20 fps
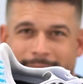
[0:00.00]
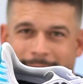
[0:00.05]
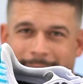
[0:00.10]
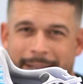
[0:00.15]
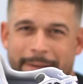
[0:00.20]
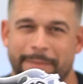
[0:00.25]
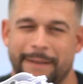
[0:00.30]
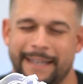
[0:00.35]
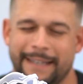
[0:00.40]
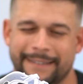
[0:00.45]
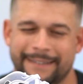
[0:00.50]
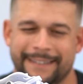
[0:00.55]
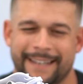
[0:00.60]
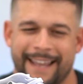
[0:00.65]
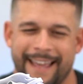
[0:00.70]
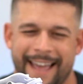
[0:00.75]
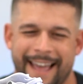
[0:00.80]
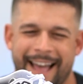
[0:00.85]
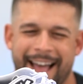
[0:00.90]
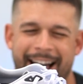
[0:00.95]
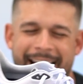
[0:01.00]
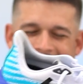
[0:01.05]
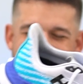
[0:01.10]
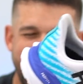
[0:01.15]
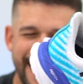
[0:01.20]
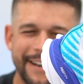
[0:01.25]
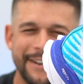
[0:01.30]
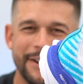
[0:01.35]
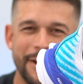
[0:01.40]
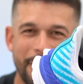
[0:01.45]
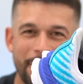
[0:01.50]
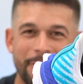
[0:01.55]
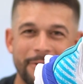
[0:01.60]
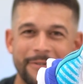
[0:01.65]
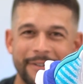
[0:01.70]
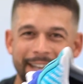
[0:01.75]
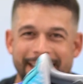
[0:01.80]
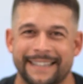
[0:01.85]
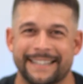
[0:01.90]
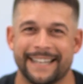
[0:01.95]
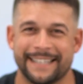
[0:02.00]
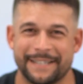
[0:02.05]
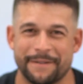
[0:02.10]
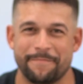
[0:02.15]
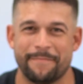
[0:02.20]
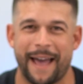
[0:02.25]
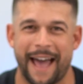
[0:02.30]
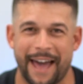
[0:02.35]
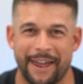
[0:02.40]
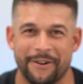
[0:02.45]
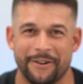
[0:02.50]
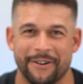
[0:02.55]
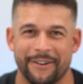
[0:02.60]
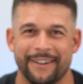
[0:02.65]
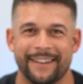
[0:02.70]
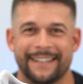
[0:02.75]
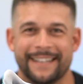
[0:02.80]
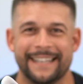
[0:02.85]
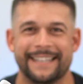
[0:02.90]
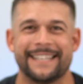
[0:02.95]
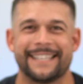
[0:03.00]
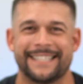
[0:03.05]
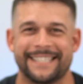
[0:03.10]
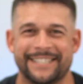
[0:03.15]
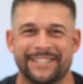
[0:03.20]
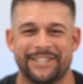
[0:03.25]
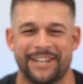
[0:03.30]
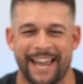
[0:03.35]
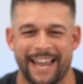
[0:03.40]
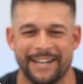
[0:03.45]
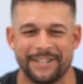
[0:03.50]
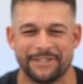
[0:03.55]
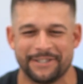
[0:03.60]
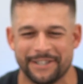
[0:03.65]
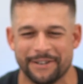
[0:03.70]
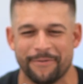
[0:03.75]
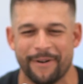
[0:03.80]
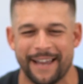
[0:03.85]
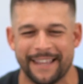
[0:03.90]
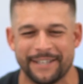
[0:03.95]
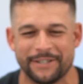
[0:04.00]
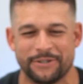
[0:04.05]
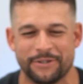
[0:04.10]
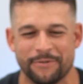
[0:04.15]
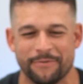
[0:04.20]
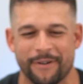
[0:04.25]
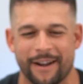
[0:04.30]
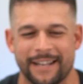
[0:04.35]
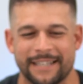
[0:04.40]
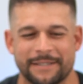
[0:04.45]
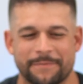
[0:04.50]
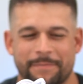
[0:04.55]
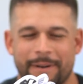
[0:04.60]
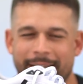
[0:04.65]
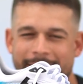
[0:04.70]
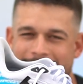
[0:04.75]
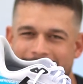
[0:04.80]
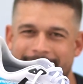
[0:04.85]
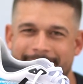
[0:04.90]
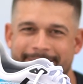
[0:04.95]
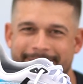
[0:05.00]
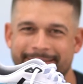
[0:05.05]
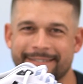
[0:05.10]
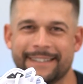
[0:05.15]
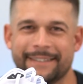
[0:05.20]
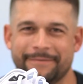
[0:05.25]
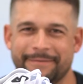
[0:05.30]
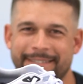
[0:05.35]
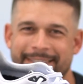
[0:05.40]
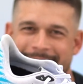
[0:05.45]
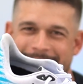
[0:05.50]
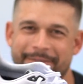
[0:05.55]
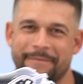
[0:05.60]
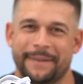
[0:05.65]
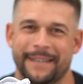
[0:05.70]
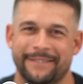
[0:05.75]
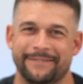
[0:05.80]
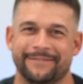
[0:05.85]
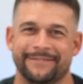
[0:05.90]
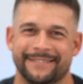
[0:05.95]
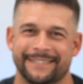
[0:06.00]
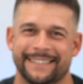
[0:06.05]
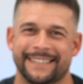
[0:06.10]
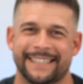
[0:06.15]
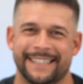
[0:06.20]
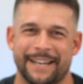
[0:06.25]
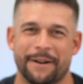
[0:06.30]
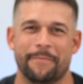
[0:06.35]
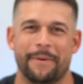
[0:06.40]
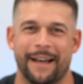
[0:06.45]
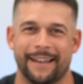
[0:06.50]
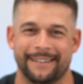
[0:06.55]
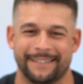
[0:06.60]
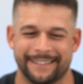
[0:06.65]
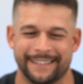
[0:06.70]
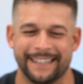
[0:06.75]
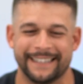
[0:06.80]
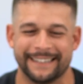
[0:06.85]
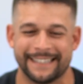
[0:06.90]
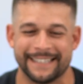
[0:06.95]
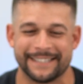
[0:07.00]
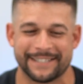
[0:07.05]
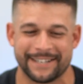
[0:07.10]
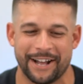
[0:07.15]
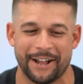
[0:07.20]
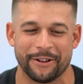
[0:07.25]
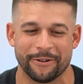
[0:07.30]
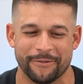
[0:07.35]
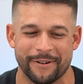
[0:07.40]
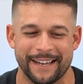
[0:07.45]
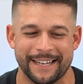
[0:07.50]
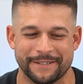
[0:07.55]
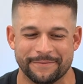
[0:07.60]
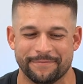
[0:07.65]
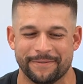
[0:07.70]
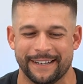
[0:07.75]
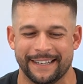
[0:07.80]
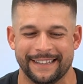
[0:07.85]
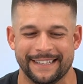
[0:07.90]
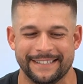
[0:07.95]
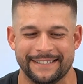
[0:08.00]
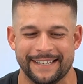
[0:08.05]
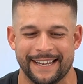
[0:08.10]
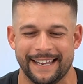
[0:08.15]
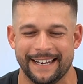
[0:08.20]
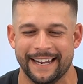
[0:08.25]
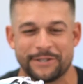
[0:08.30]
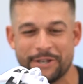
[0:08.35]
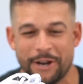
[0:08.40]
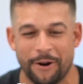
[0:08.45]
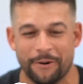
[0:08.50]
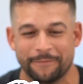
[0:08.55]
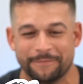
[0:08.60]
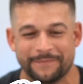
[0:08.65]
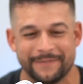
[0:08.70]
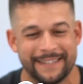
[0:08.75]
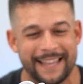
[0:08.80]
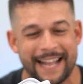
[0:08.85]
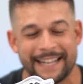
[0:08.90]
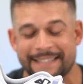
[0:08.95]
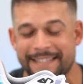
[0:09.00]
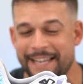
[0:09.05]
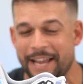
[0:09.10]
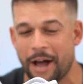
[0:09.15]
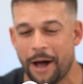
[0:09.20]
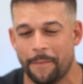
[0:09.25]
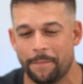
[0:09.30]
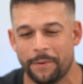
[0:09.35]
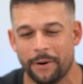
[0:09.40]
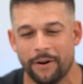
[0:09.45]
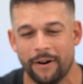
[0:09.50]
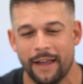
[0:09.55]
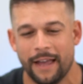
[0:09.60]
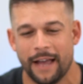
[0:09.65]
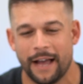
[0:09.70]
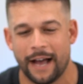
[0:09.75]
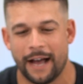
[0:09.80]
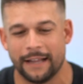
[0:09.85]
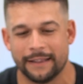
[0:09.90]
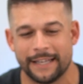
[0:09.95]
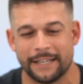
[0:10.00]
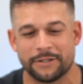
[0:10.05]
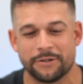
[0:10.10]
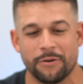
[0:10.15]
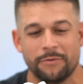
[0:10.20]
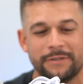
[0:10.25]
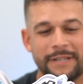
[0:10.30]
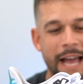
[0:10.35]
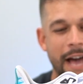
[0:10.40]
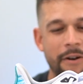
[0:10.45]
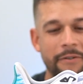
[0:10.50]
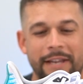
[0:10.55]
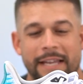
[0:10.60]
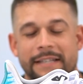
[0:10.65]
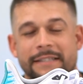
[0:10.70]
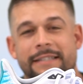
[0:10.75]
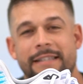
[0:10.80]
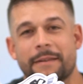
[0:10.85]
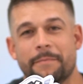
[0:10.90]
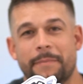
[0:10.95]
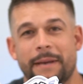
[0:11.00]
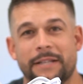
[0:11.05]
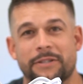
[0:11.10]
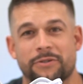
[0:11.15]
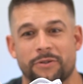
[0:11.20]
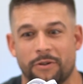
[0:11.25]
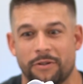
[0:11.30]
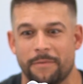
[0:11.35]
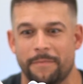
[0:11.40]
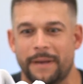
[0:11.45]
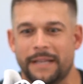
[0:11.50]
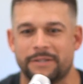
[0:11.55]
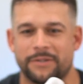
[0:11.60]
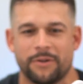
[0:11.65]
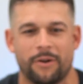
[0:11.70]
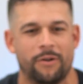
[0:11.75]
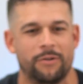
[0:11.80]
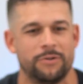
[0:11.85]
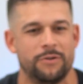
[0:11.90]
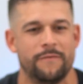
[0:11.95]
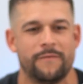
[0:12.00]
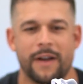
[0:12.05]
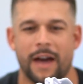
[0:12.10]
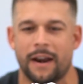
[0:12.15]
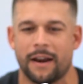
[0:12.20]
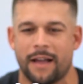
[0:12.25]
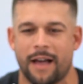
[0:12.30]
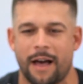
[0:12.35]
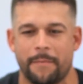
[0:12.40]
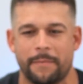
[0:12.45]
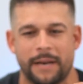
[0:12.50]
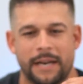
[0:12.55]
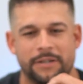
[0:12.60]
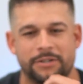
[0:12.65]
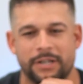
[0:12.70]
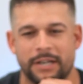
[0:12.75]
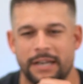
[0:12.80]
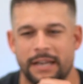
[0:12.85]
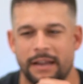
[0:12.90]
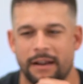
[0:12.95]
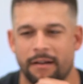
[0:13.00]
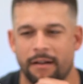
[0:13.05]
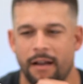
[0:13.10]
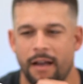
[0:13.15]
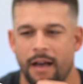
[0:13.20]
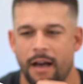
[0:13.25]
I mean, I know it doesn't matter. It doesn't change the way the shoe runs, but I mean, come on, like this colorway is pretty legit. So that's the upper. Let's go down into the midsole. The midsole, you've got a combination here